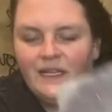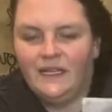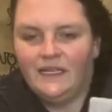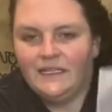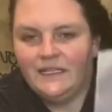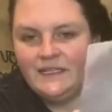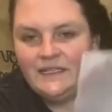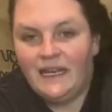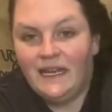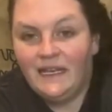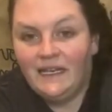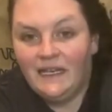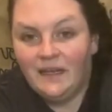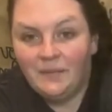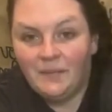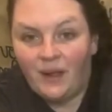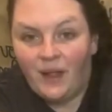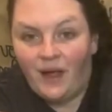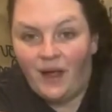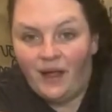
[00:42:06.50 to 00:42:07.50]
sanding
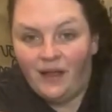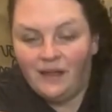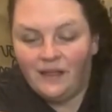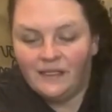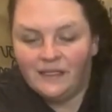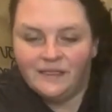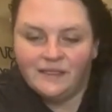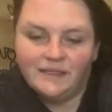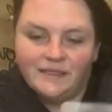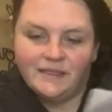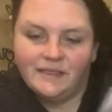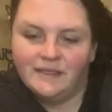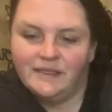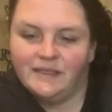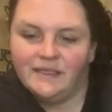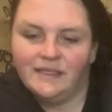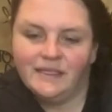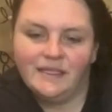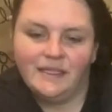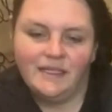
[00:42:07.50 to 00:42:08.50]
block,
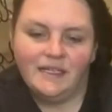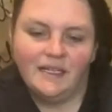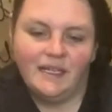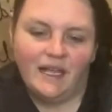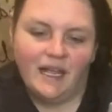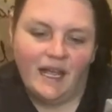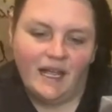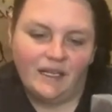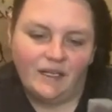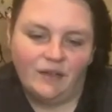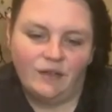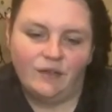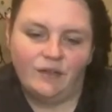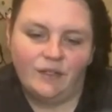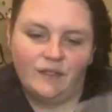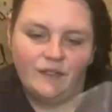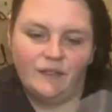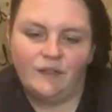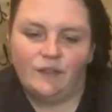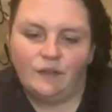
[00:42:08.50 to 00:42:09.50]
and you're
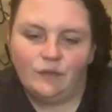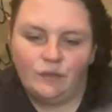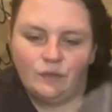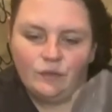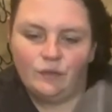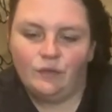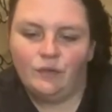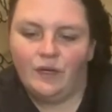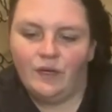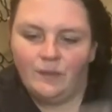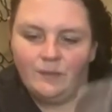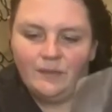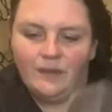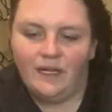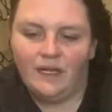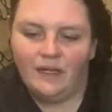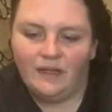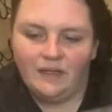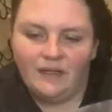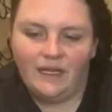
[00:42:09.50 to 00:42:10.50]
going to scrub
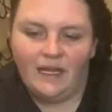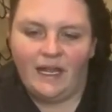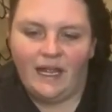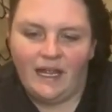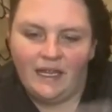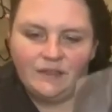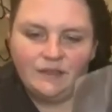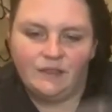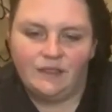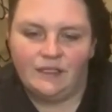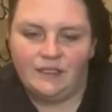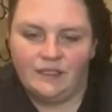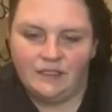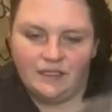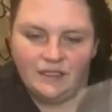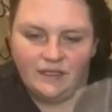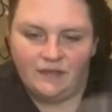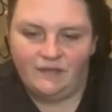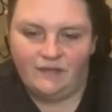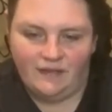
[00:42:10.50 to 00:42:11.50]
down the edges
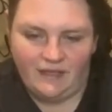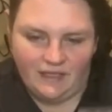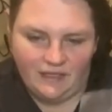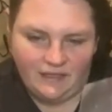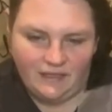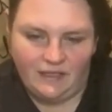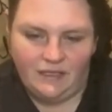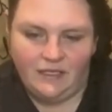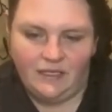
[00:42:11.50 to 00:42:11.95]
of it.